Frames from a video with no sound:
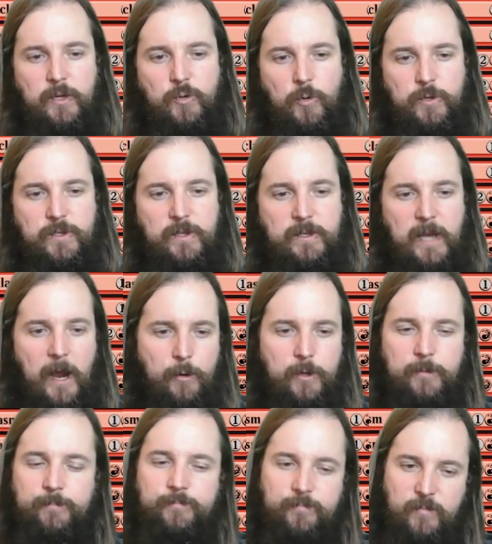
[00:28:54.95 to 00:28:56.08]
a Torch the
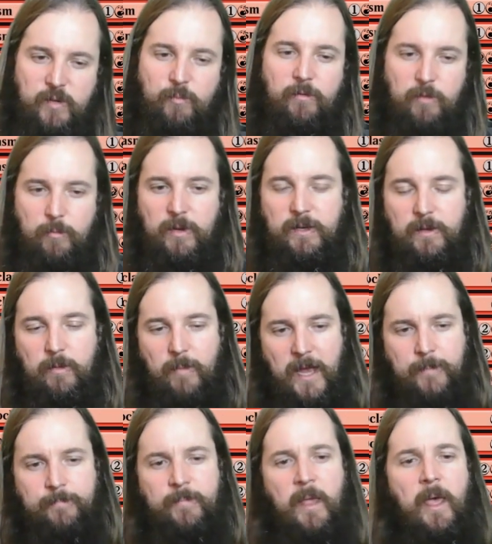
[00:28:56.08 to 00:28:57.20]
Tower to move them into the
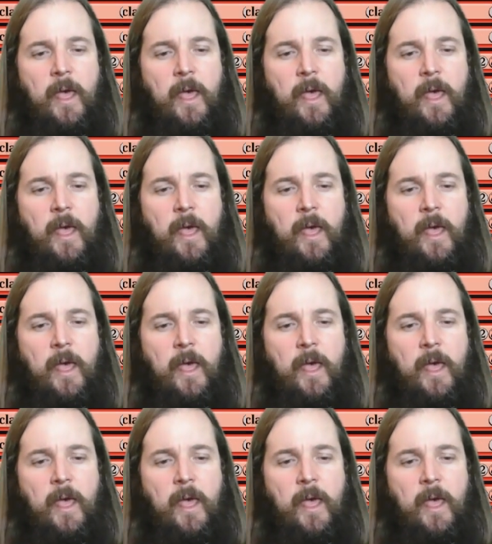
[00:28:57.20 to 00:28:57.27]
main.